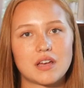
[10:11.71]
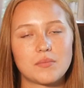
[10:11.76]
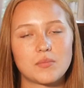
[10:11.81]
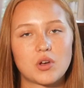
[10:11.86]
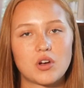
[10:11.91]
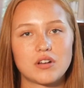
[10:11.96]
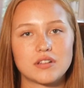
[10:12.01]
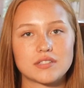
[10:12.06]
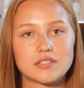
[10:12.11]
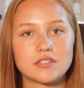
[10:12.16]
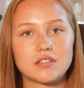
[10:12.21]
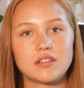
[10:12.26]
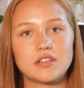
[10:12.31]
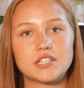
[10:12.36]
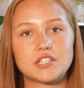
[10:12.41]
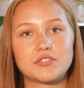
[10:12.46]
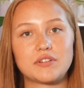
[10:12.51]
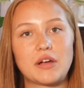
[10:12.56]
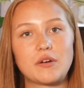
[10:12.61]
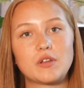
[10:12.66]
I'm constantly
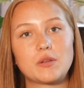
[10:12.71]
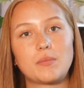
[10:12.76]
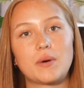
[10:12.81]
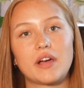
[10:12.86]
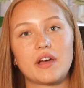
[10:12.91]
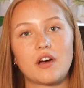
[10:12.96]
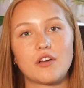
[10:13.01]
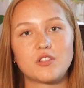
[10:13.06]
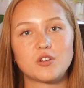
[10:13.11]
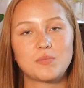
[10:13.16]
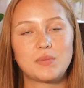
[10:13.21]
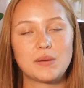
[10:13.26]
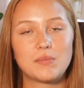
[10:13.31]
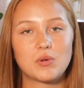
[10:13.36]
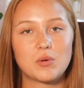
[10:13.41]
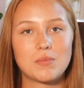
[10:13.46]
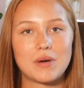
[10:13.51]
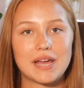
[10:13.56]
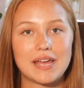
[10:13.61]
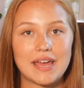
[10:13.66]
surrounded by other
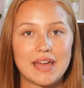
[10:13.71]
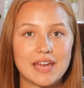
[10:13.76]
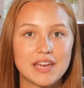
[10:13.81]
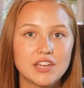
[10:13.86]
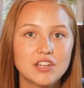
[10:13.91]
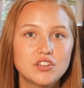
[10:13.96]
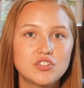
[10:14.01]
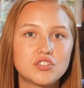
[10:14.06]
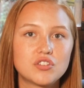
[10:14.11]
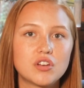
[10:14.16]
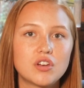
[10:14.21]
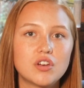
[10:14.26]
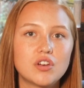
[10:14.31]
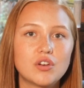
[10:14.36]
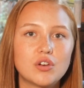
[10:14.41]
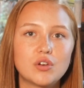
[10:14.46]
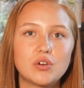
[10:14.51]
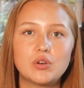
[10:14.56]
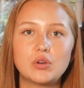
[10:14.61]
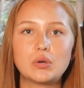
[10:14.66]
people my age
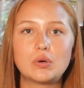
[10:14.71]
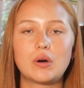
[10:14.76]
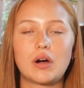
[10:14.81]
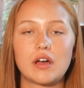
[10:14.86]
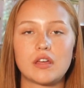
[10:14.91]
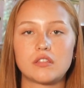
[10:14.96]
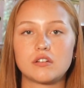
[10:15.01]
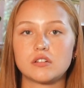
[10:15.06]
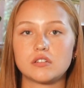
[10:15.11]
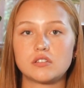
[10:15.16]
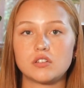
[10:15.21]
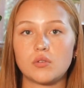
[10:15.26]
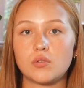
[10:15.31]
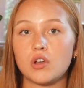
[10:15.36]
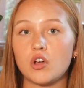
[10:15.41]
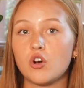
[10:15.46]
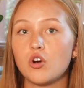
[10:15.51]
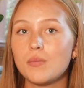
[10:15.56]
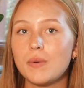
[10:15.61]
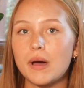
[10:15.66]
who either don't
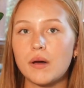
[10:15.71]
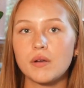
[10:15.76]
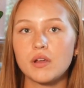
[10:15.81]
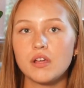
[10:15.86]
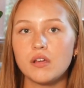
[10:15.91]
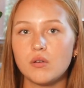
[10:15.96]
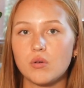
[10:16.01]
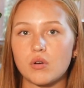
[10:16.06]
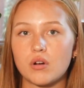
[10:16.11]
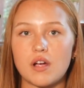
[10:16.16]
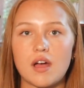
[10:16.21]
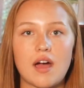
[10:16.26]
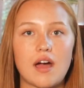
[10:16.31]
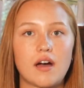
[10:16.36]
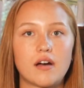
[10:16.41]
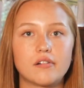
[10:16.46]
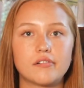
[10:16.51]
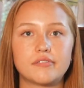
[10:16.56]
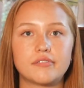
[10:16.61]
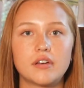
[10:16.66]
know about it or
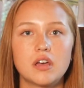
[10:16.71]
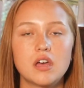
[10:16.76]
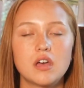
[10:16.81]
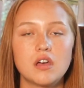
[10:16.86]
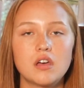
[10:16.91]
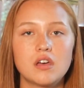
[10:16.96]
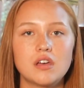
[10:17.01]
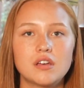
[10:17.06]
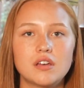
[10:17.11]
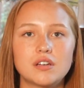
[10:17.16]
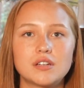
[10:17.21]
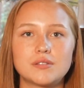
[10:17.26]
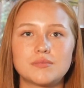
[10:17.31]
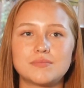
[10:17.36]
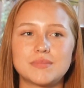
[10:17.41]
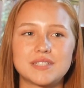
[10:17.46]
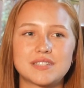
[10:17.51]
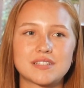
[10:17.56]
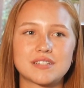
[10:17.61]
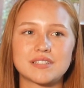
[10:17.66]
have
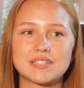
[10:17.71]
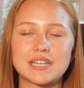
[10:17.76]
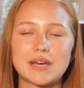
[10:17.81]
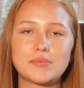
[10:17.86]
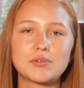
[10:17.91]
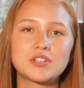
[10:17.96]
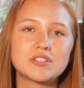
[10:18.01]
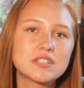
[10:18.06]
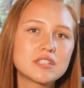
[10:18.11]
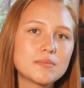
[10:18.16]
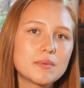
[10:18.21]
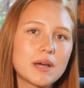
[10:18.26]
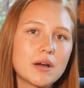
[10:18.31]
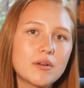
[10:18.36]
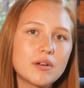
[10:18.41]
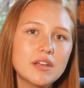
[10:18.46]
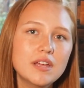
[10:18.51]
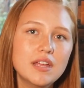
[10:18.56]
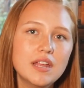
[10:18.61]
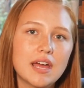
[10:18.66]
misconceptions
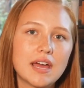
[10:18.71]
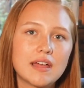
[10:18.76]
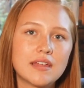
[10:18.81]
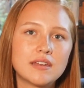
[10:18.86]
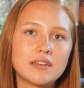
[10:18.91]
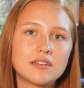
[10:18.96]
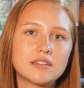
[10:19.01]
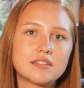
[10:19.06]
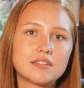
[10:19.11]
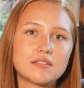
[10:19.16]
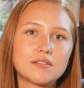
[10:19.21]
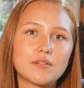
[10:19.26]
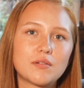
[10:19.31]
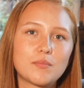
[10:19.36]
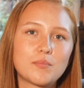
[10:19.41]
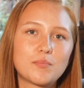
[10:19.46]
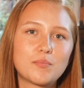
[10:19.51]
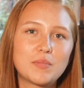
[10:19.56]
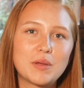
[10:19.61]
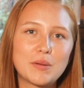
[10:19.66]
about it, and
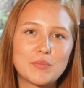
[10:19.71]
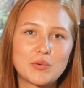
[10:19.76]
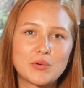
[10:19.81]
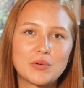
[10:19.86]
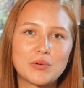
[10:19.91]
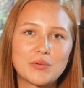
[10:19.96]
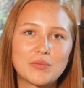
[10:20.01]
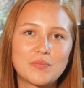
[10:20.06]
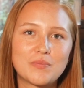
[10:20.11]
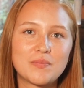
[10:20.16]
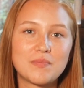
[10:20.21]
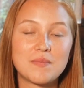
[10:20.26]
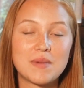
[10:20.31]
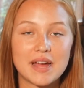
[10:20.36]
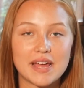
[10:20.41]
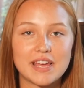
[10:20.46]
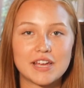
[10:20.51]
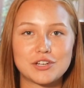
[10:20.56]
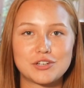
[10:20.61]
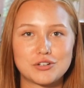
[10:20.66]
people
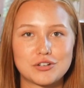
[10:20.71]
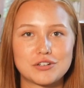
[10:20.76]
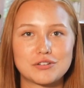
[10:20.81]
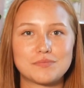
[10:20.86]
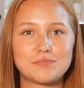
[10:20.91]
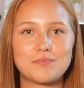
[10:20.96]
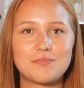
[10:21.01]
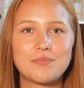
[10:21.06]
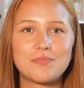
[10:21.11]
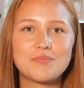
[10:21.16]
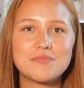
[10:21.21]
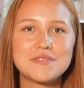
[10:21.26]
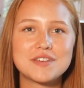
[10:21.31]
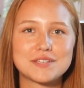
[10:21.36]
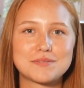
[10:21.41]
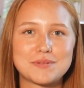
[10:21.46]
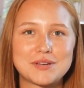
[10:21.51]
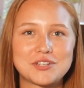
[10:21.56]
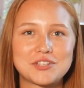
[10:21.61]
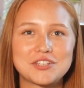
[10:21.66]
my age are
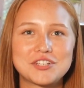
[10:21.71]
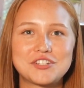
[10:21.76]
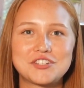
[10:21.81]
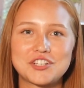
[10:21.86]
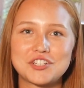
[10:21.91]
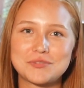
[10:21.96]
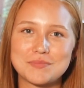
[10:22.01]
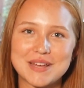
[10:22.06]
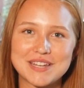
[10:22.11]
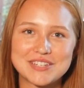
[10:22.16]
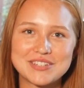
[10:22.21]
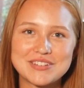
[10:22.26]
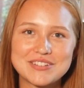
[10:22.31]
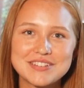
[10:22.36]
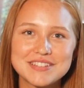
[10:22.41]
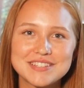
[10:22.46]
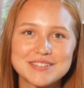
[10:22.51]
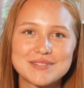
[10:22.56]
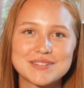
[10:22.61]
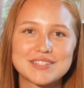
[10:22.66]
especially
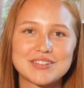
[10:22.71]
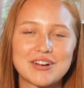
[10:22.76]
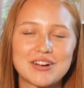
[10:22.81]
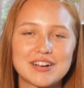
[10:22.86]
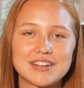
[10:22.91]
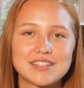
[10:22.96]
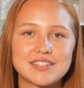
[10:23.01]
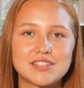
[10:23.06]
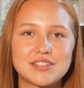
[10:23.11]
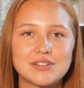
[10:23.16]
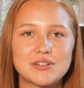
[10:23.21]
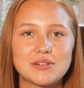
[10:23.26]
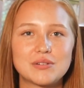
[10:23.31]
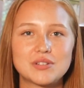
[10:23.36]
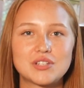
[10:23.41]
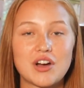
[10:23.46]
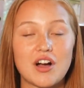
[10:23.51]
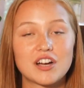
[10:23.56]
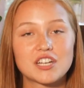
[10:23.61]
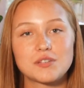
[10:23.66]
judgmental, so it's hard to
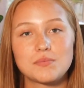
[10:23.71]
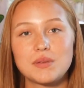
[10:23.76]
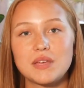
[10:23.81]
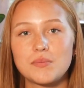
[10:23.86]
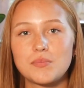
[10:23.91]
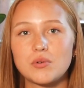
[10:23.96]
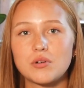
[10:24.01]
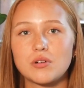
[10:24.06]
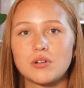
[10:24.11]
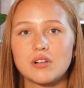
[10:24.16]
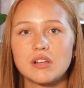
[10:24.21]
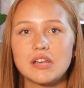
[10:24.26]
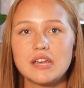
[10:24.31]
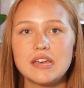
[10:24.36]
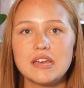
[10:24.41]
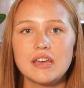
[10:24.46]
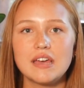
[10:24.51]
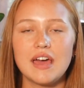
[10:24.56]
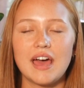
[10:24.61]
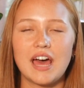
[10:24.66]
talk to people
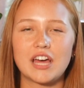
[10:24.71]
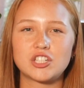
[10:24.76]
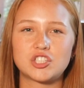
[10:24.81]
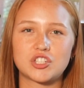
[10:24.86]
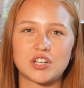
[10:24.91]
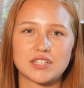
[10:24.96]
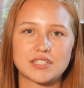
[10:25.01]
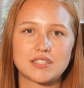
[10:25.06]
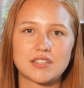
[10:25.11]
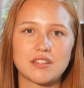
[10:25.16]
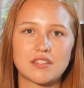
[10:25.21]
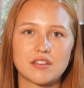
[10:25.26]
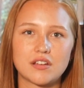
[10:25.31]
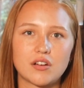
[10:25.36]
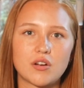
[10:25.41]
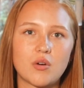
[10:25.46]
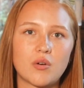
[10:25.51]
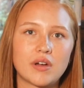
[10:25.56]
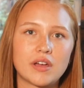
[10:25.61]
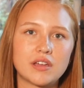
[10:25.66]
and trust that
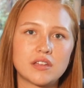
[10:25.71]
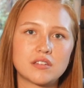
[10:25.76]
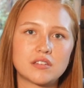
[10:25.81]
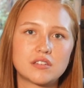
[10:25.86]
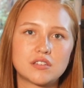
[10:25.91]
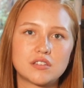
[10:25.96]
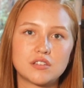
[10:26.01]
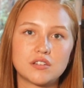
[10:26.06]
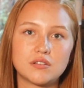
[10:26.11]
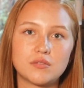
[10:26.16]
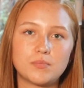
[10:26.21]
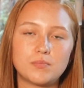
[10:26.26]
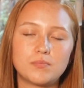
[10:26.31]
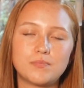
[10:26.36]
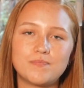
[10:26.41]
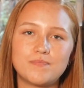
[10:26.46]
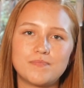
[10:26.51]
they're going to